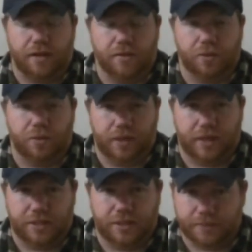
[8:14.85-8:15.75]
Outdoor
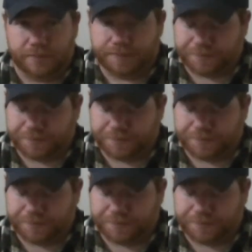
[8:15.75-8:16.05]
Addiction.